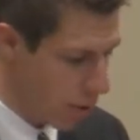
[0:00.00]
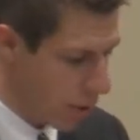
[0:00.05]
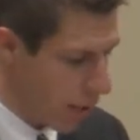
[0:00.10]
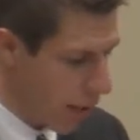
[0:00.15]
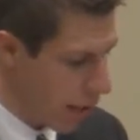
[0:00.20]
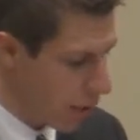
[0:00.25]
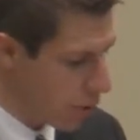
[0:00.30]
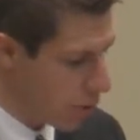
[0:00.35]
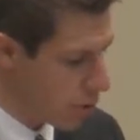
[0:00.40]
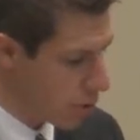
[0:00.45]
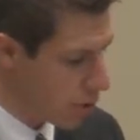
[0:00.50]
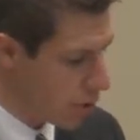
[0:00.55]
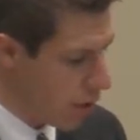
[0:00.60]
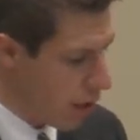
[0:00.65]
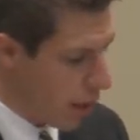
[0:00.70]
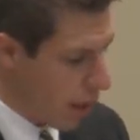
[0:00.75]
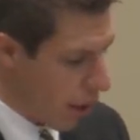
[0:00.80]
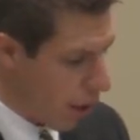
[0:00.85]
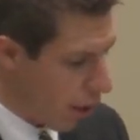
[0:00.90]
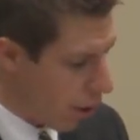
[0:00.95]
He enters
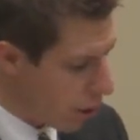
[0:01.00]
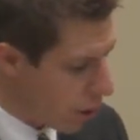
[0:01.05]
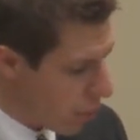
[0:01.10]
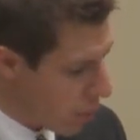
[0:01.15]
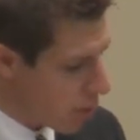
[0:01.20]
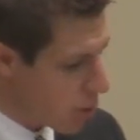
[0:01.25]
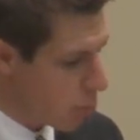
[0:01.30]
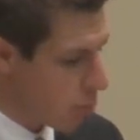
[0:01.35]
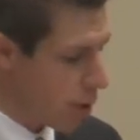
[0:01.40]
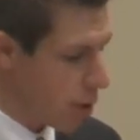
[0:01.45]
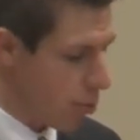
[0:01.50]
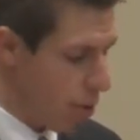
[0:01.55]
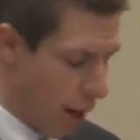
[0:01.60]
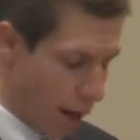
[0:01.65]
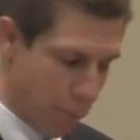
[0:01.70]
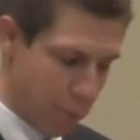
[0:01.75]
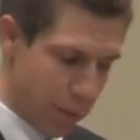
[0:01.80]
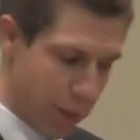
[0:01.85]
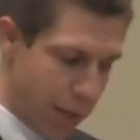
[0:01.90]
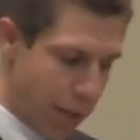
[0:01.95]
arguments
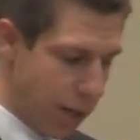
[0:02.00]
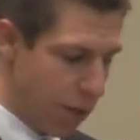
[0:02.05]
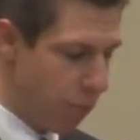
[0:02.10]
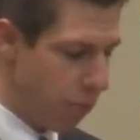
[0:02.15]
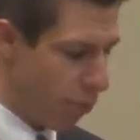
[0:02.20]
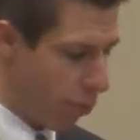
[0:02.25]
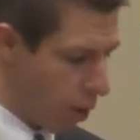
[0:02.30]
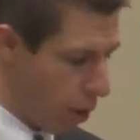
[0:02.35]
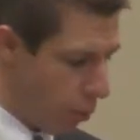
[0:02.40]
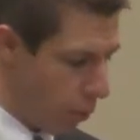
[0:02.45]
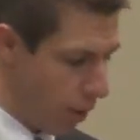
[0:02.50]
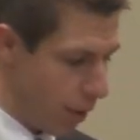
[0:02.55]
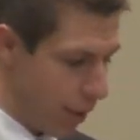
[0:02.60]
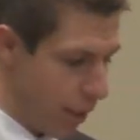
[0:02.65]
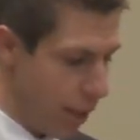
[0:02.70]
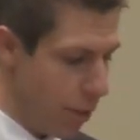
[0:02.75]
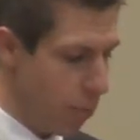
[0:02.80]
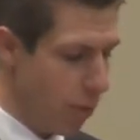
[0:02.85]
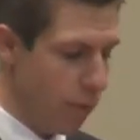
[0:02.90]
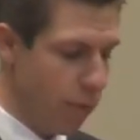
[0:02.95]
regrettably and
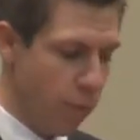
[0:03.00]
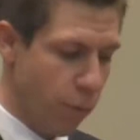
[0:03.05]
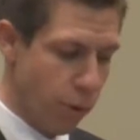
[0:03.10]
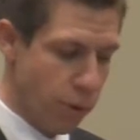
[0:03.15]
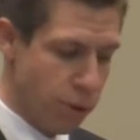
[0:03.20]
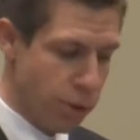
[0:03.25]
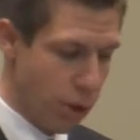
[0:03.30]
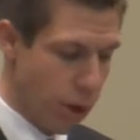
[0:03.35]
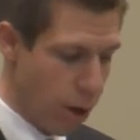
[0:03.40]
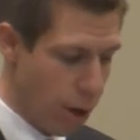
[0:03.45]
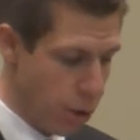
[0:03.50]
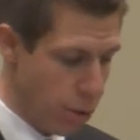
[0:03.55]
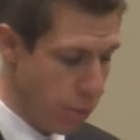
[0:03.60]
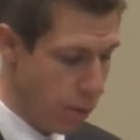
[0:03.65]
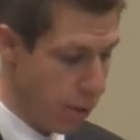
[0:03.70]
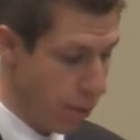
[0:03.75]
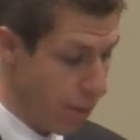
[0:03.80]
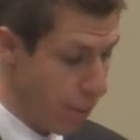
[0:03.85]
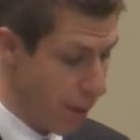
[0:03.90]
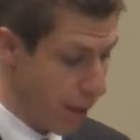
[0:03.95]
infrequently. When forced to argue,
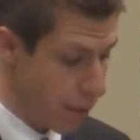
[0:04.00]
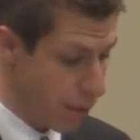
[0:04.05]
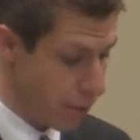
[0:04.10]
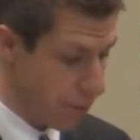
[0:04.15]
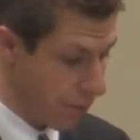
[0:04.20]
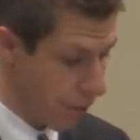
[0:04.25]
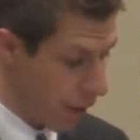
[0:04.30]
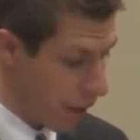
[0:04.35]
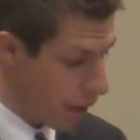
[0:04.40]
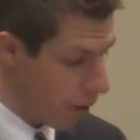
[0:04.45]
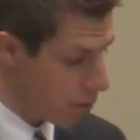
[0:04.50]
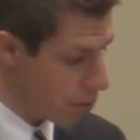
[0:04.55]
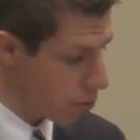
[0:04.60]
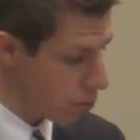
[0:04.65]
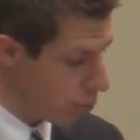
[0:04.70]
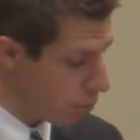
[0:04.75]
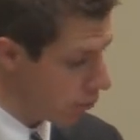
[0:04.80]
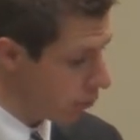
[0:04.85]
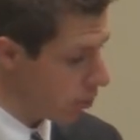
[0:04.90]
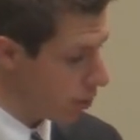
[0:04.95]
he remains fair,
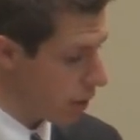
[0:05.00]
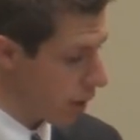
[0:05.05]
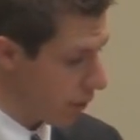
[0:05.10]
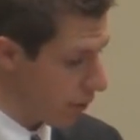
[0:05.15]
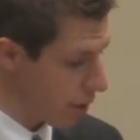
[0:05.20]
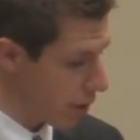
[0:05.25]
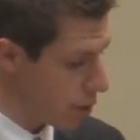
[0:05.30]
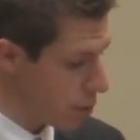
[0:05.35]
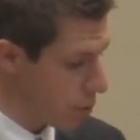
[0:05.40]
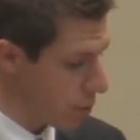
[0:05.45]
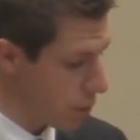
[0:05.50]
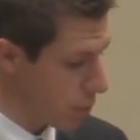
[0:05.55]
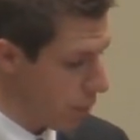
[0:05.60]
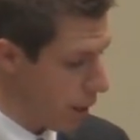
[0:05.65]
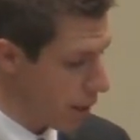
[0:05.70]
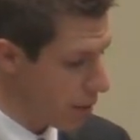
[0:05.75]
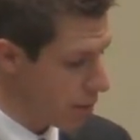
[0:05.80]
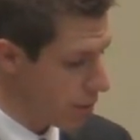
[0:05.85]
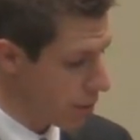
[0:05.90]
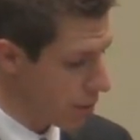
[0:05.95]
truthful, and loving in his
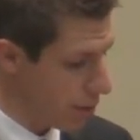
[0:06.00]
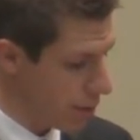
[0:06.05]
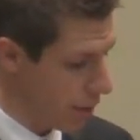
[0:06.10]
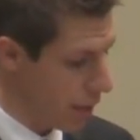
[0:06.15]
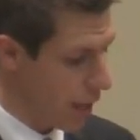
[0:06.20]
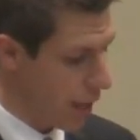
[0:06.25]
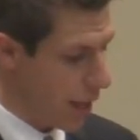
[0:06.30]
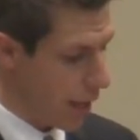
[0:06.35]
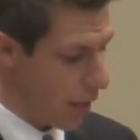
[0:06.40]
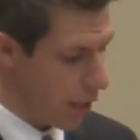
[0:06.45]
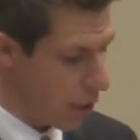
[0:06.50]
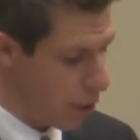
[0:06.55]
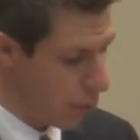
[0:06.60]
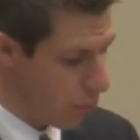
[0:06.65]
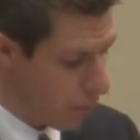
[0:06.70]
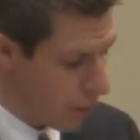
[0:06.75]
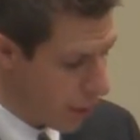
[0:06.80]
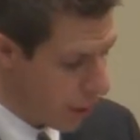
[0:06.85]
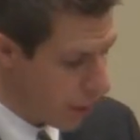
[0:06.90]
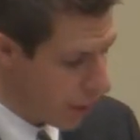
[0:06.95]
responses. He
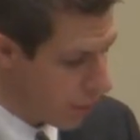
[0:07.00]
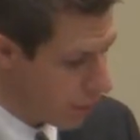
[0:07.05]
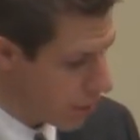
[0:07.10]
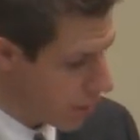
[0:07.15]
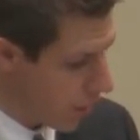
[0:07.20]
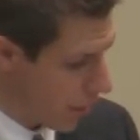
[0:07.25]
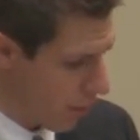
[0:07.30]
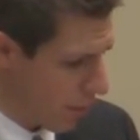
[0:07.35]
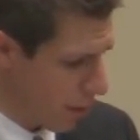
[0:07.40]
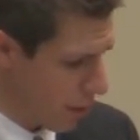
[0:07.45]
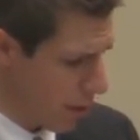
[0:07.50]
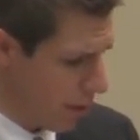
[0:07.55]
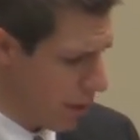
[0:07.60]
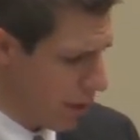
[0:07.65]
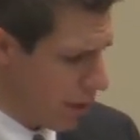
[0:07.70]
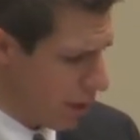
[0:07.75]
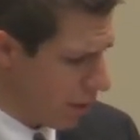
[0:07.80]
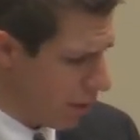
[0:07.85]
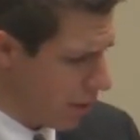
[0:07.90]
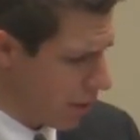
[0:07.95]
grieves to have, other,
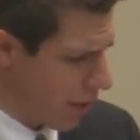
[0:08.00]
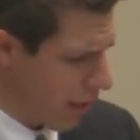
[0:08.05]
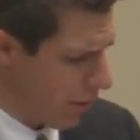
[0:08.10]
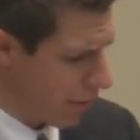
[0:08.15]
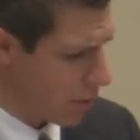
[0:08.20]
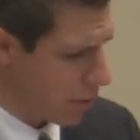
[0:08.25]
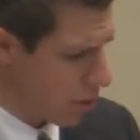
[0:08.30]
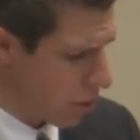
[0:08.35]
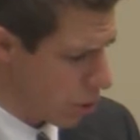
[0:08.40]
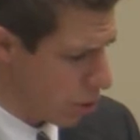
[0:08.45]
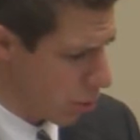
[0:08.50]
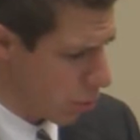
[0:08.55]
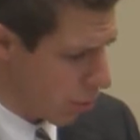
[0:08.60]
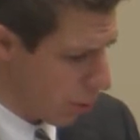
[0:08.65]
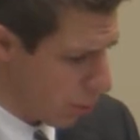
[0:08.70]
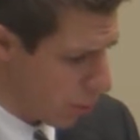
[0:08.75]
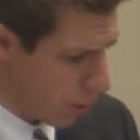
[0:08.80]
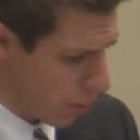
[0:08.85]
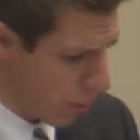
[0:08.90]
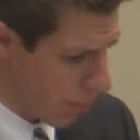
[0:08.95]
to, have to
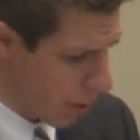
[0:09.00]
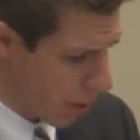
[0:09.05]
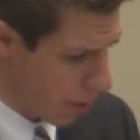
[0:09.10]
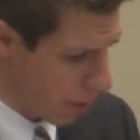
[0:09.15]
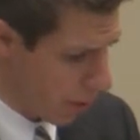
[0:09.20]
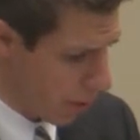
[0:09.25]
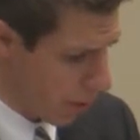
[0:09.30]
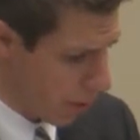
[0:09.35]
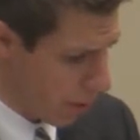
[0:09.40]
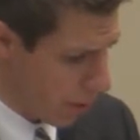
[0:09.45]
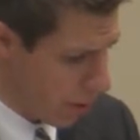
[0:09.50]
disagree with a brother.